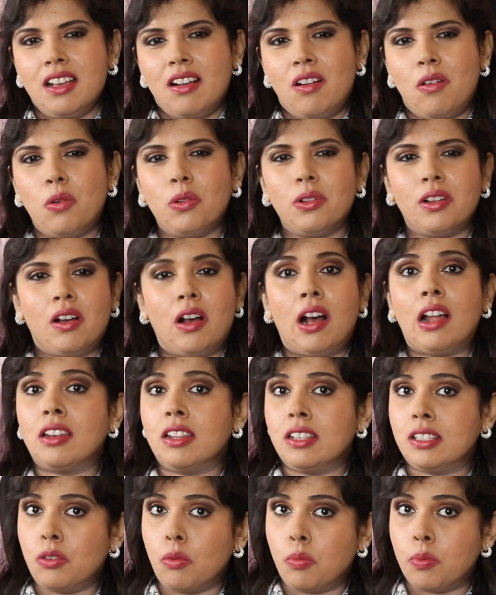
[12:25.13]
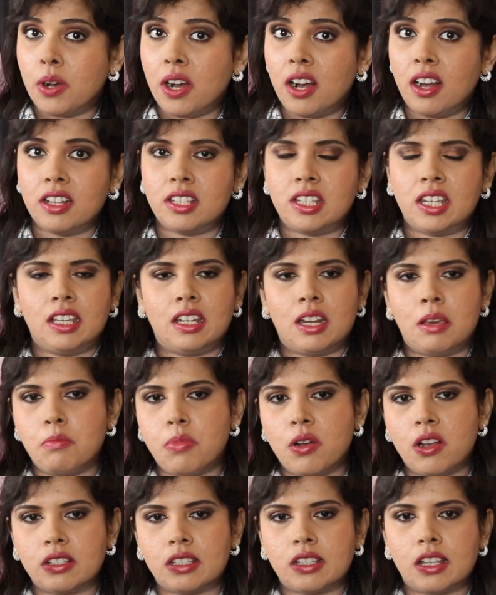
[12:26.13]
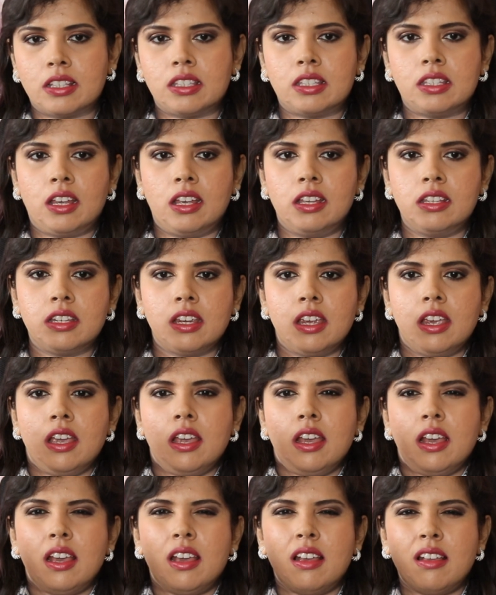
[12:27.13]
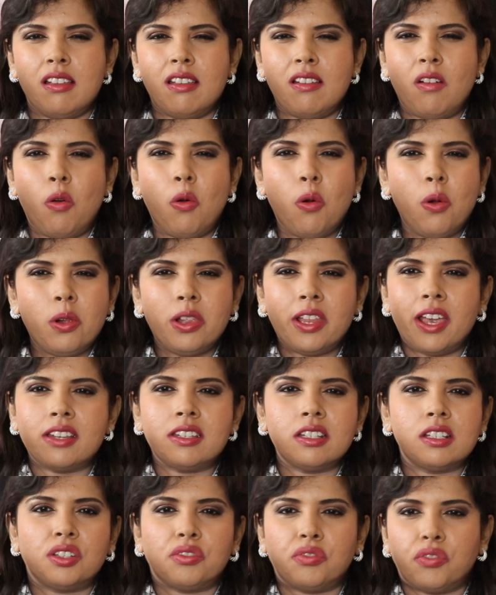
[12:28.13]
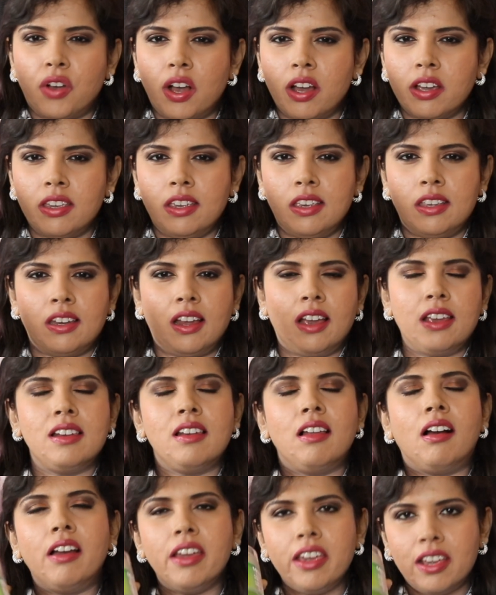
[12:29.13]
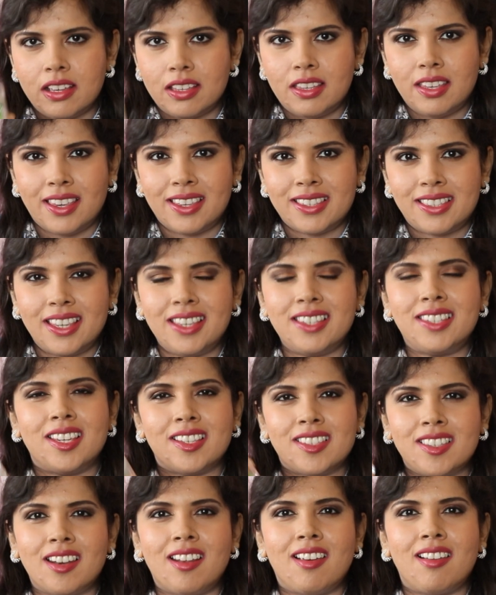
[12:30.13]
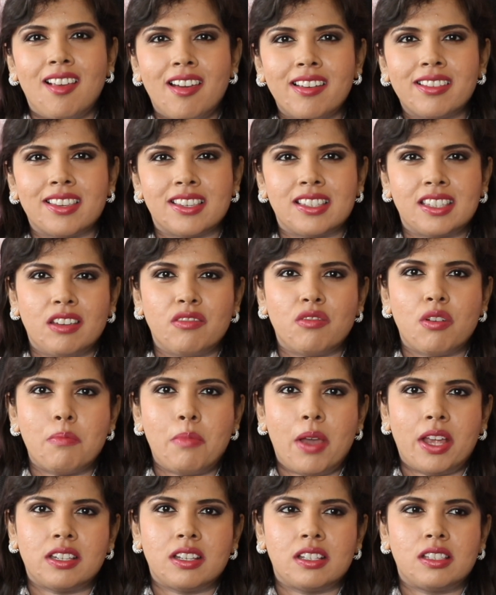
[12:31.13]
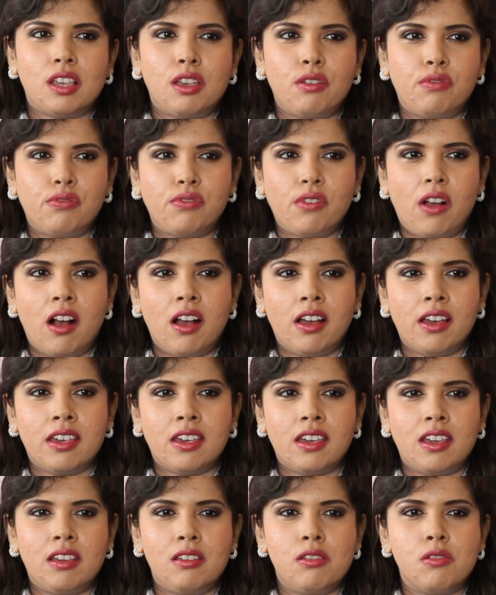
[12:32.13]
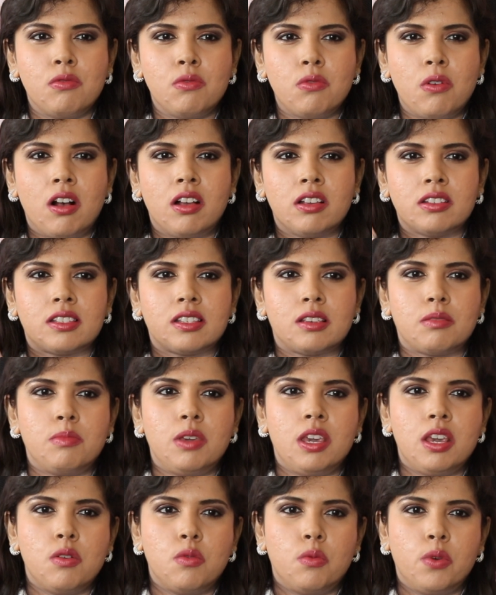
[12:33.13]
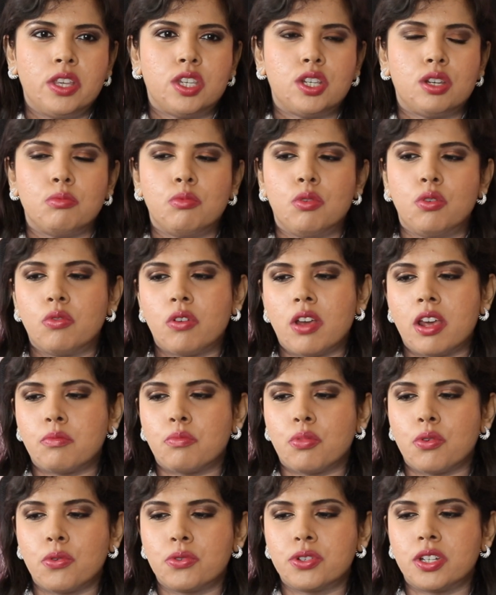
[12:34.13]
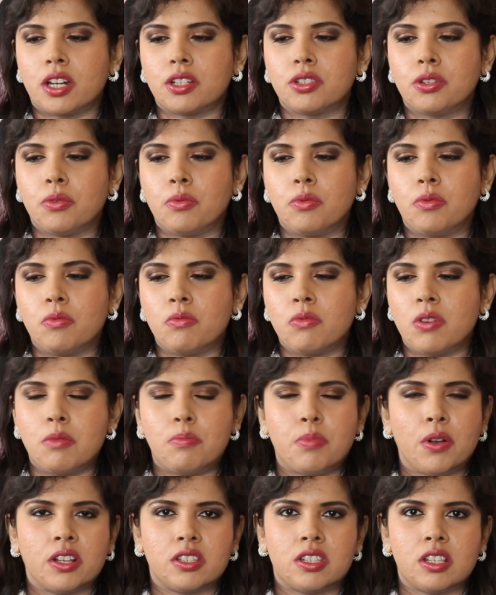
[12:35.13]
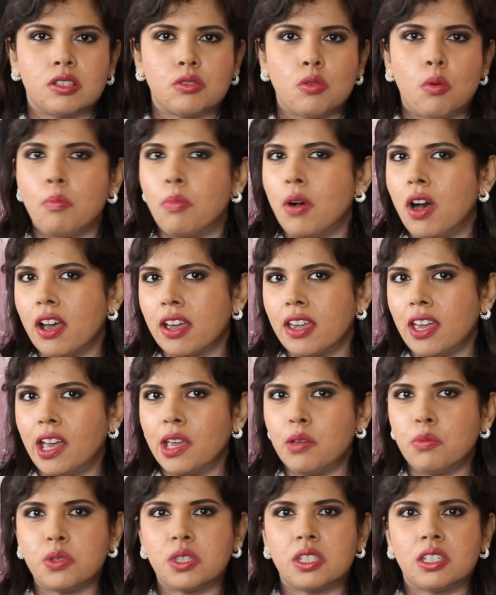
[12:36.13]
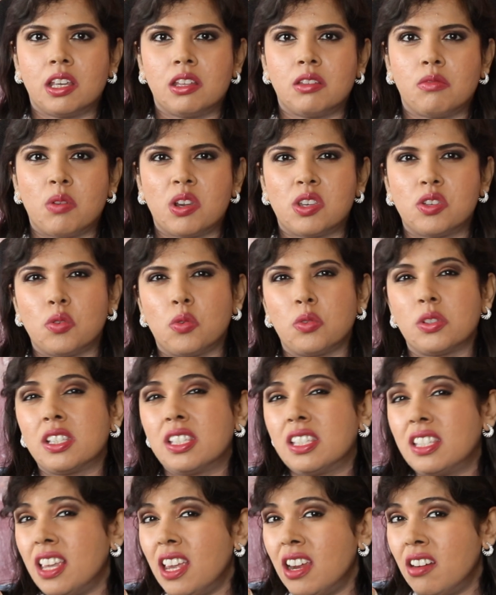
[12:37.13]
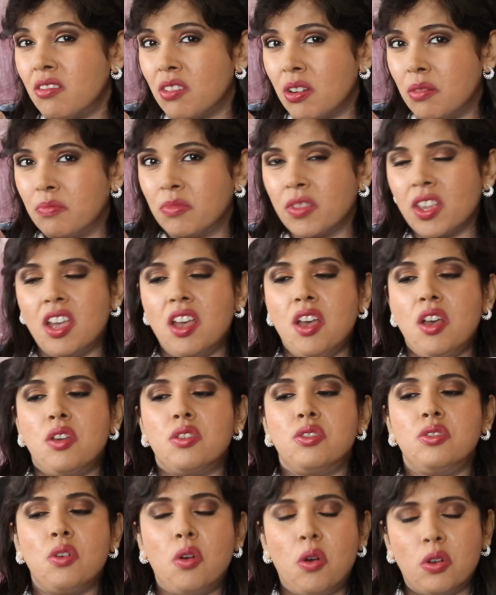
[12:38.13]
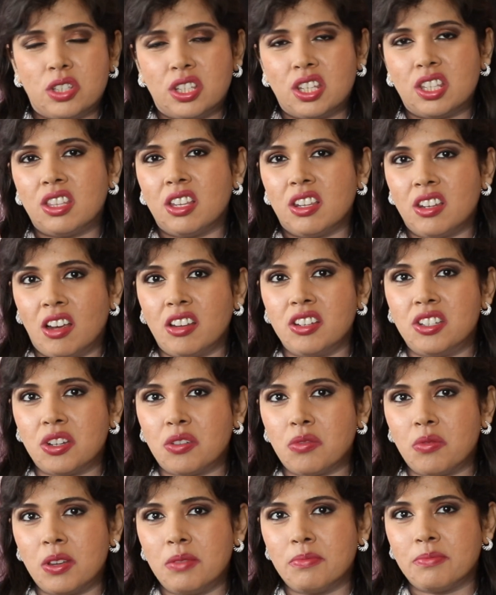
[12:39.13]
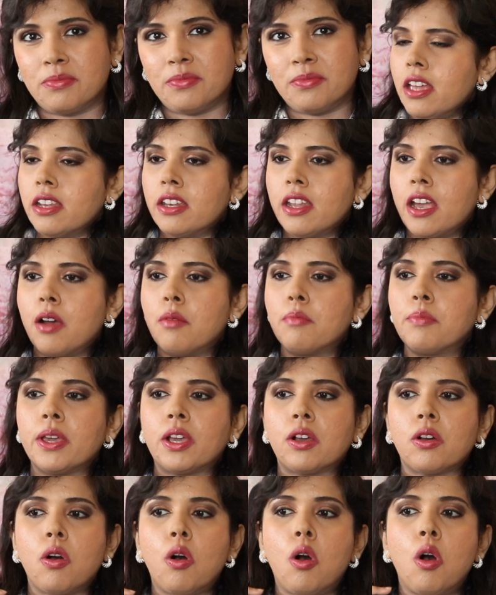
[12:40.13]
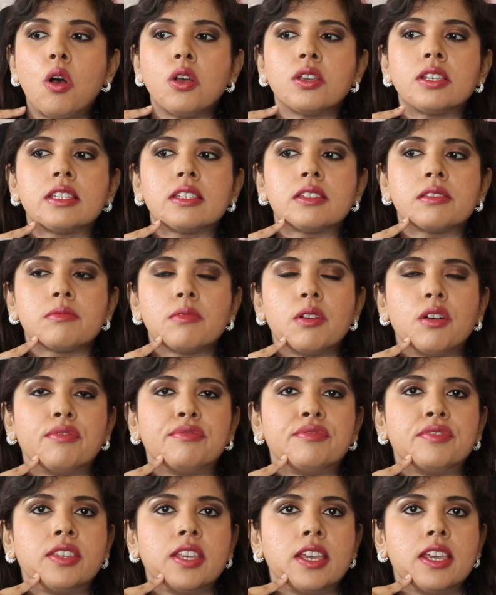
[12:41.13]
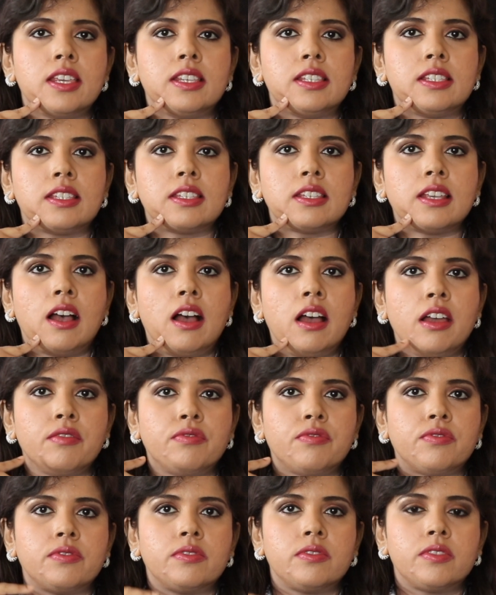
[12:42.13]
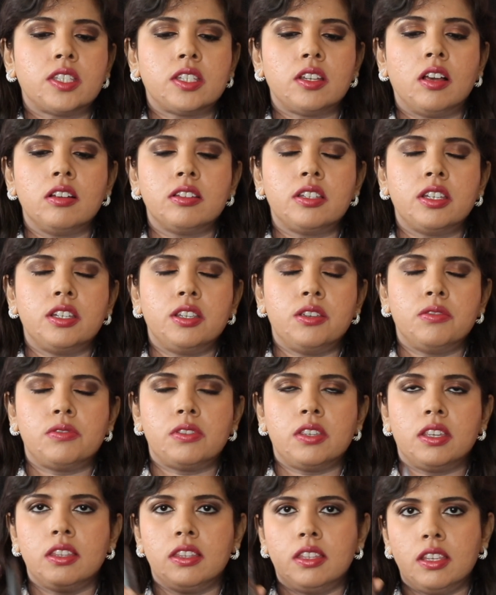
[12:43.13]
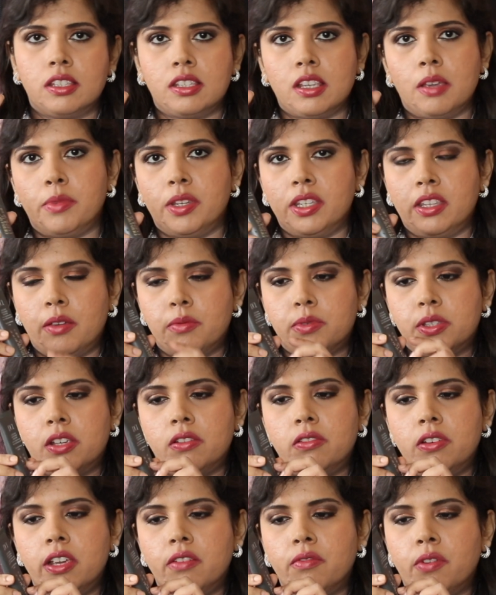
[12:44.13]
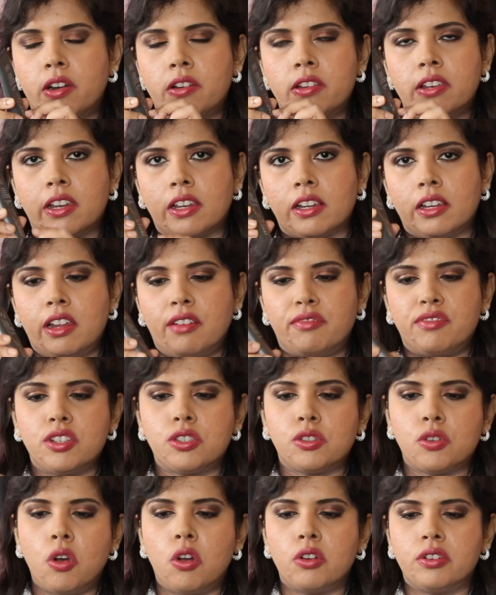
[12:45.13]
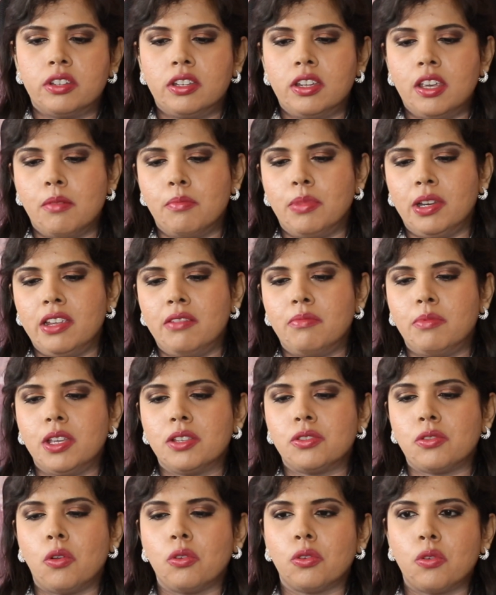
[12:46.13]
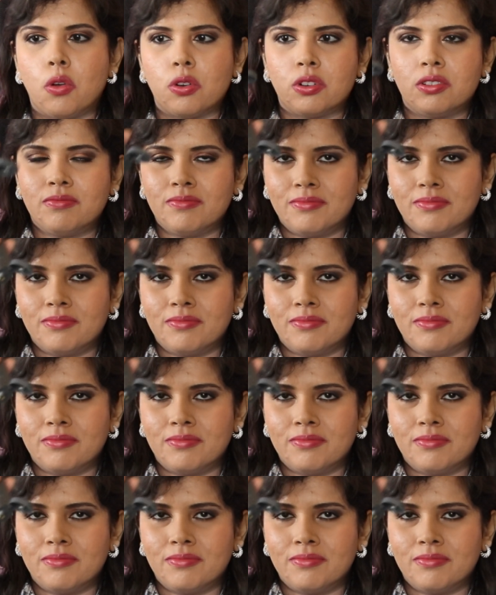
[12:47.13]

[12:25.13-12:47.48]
All, unless you're purging, and I'm past that stage. Uh, all that is fine. I like this. It's just that I like the serum better. So if I you ask me which Murad product to repurchase or buy, I would say the retinol serum, not the night cream. Now, because of this, I've started using this. I mean, there was only very little left. It's gone. Yeah, believe me, it's all gone.